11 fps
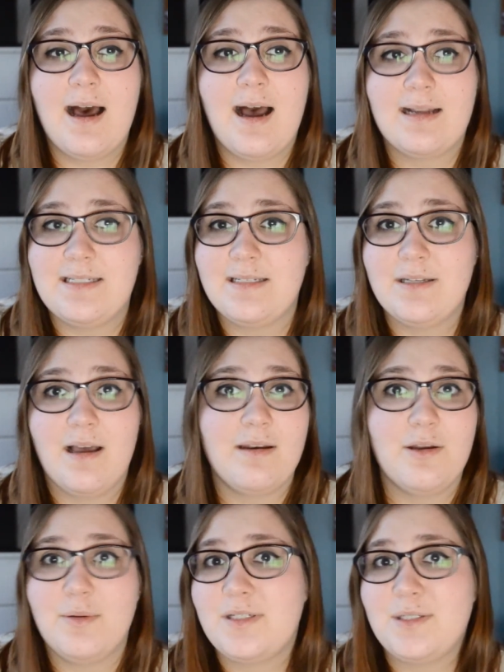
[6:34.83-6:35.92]
I did not
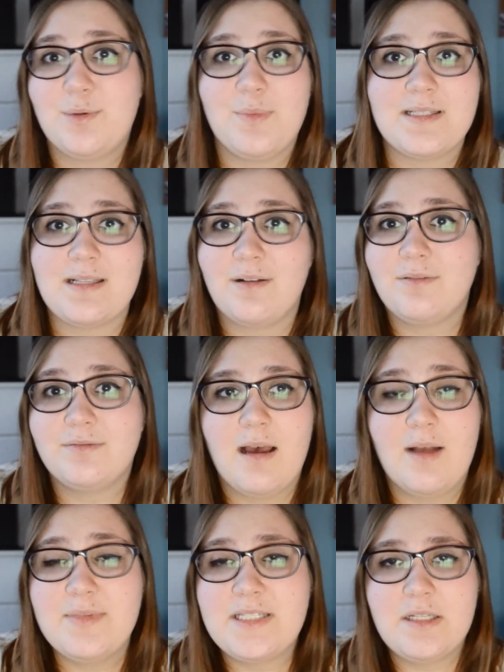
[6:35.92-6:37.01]
know what to do with myself.
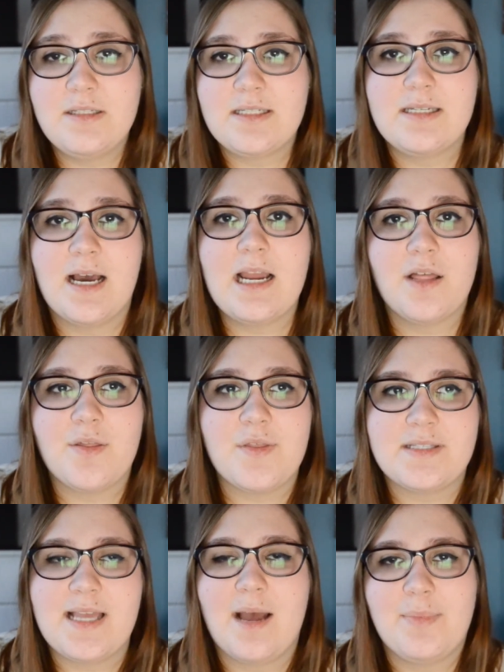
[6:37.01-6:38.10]
I'm still in denial that
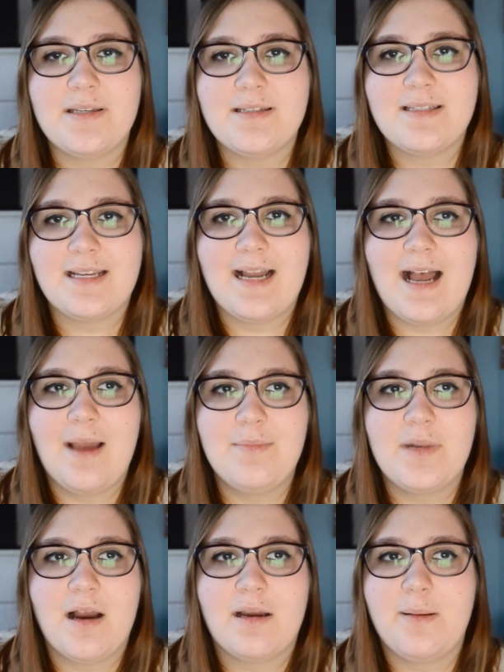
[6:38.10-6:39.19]
this happened. Like, I'm
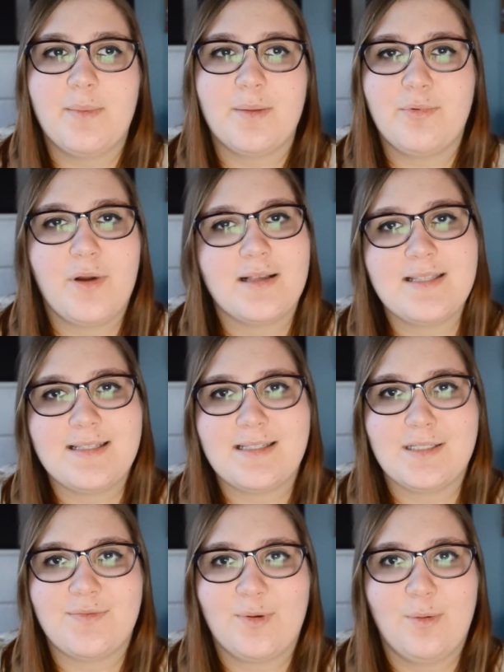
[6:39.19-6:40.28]
not gonna be able to process
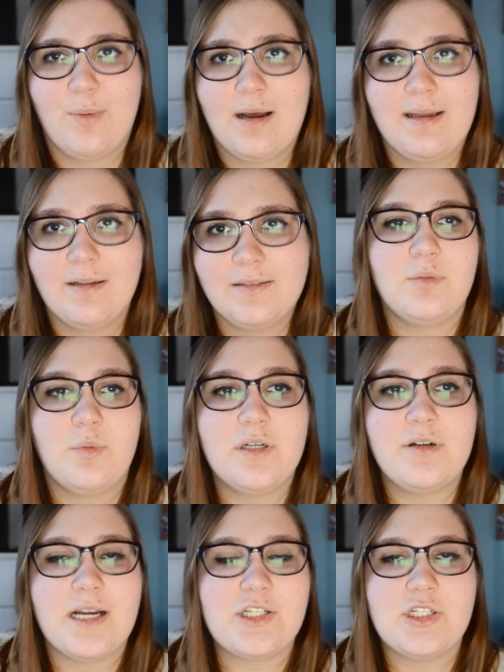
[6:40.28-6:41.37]
this for a while. One
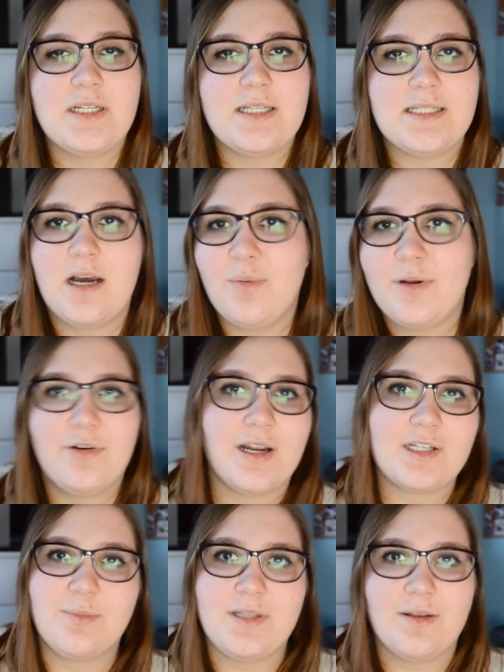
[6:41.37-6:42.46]
Direction is not One
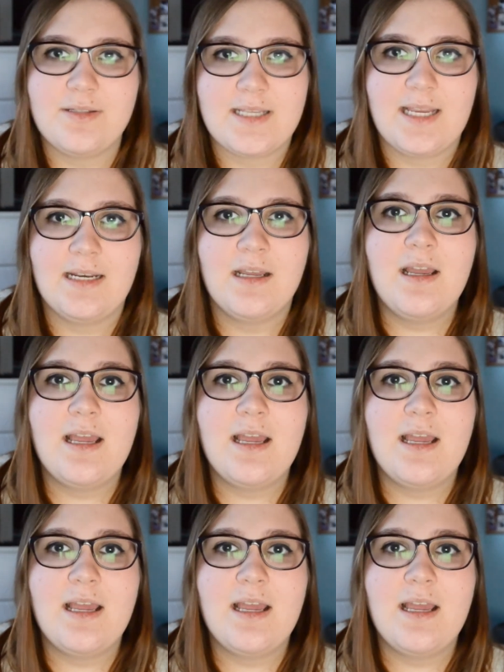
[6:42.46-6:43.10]
Direction without Zayn.